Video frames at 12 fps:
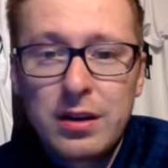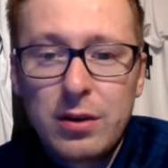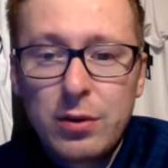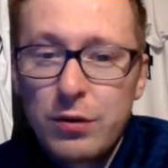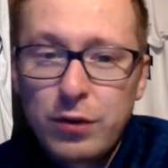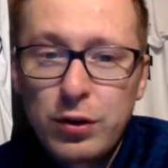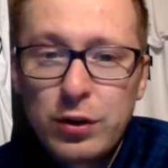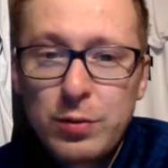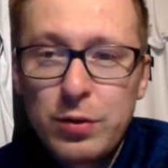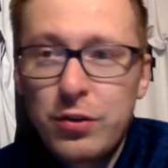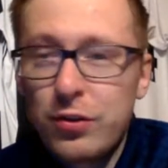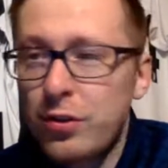We followed the
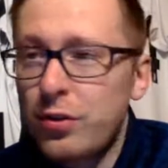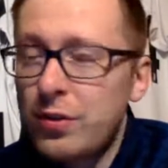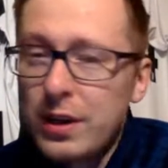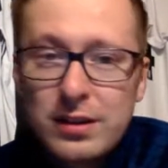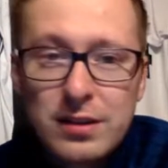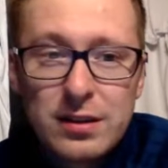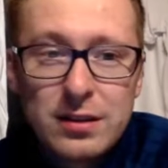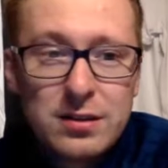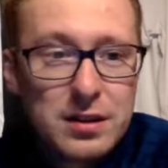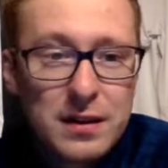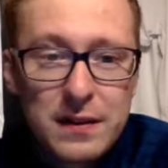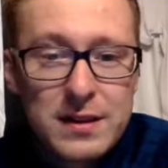protocol, they
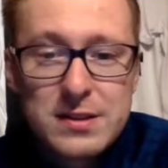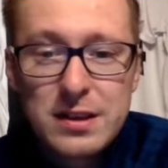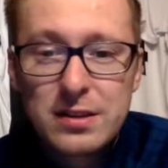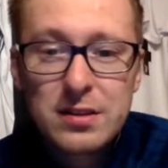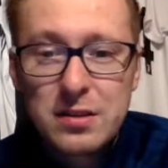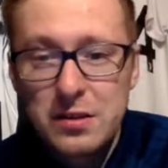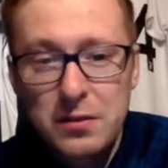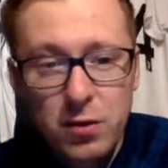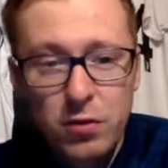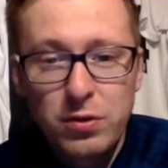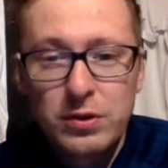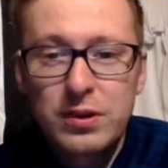didn't, and that's it,
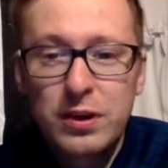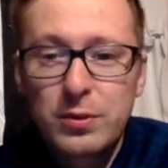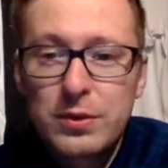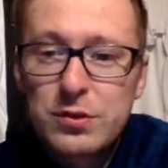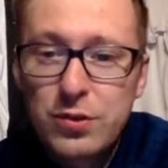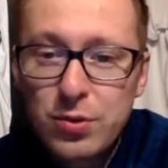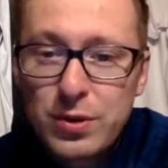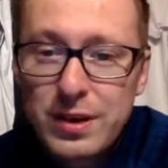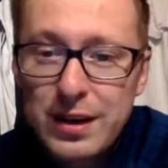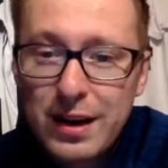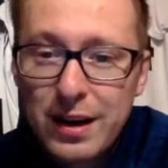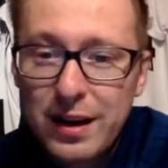over and done with. So
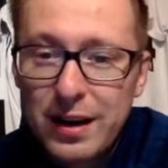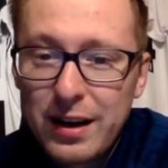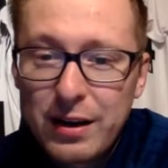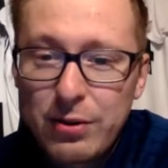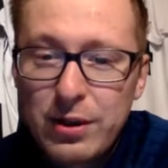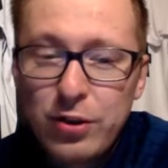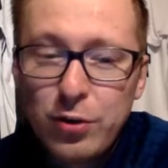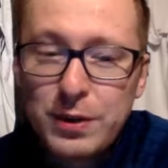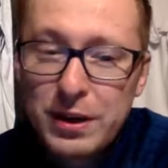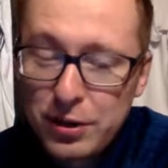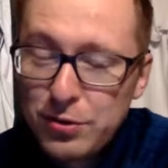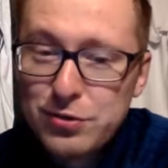yeah, I really hope
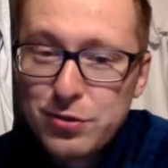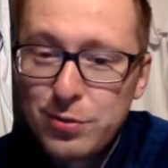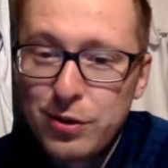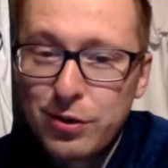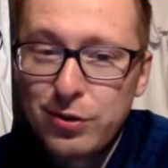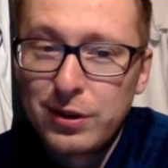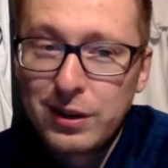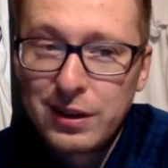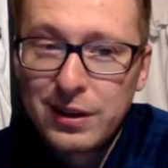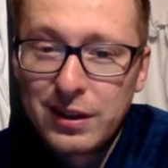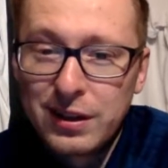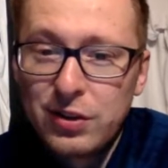they lose tomorrow,
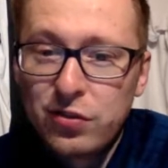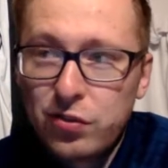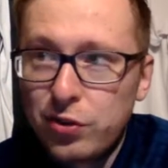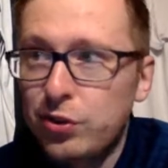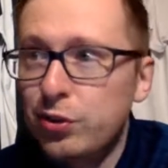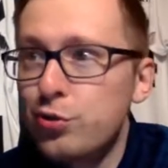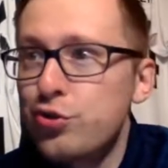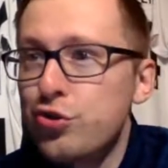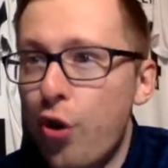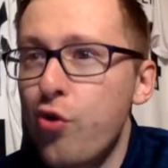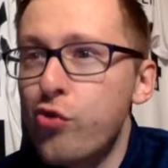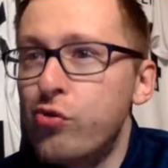for
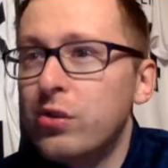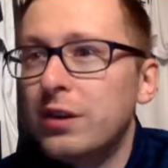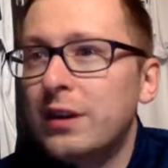sure.